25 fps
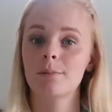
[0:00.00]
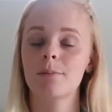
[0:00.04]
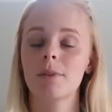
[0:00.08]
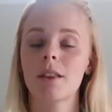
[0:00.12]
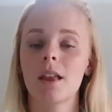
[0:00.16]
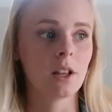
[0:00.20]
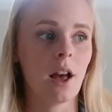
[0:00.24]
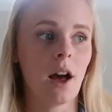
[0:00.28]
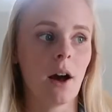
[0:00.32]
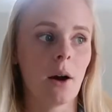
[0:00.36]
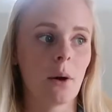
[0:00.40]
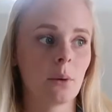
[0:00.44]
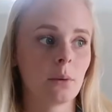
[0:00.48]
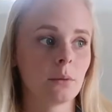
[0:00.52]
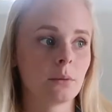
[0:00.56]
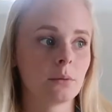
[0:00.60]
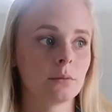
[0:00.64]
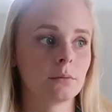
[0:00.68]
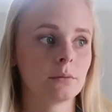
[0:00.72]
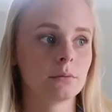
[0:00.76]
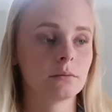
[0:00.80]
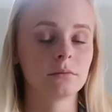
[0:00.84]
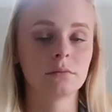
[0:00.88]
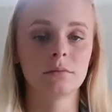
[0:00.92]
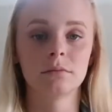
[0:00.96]
Yeah,
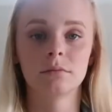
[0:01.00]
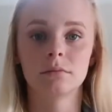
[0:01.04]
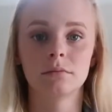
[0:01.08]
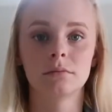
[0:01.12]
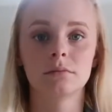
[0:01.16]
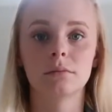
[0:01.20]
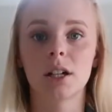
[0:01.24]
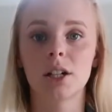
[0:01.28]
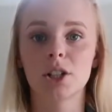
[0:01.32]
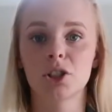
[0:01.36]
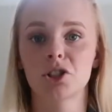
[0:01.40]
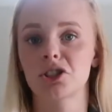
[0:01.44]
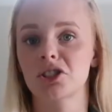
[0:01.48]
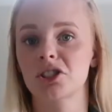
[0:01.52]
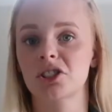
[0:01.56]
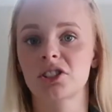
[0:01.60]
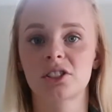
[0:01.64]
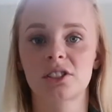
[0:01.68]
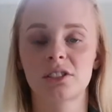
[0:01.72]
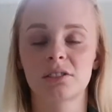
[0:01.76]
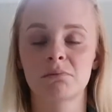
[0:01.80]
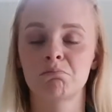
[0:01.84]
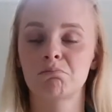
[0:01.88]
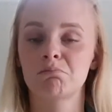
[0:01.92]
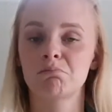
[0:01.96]
I just
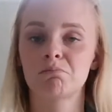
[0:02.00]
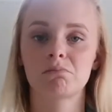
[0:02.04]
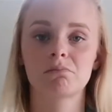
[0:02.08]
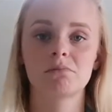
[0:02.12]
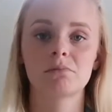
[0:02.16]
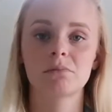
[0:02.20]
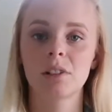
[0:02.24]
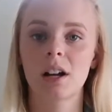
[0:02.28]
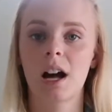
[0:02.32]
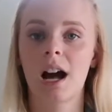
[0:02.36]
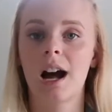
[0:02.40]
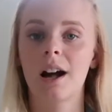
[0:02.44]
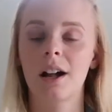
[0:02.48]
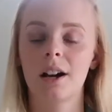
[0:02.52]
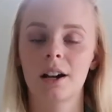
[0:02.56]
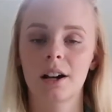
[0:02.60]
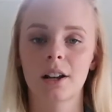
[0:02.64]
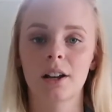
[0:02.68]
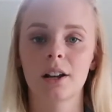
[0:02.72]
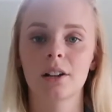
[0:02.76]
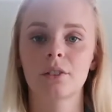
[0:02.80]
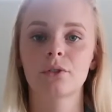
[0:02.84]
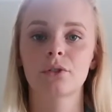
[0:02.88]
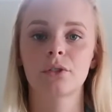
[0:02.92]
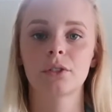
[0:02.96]
had a
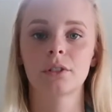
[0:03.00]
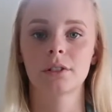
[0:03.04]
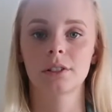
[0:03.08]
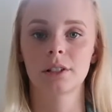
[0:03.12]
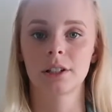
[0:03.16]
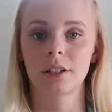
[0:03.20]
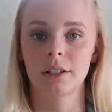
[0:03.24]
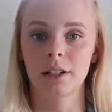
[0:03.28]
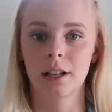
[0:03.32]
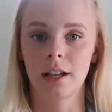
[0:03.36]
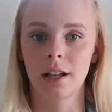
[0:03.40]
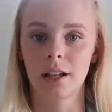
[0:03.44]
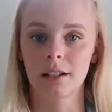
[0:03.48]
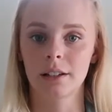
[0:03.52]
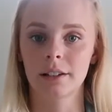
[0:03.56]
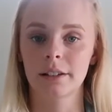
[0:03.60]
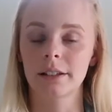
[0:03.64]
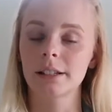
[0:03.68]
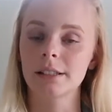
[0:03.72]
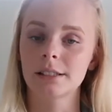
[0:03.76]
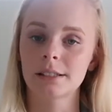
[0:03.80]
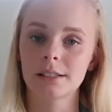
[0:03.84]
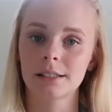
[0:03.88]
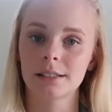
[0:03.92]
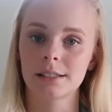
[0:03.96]
gut feeling that
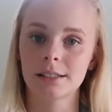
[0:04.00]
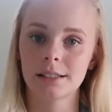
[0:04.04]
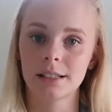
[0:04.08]
this is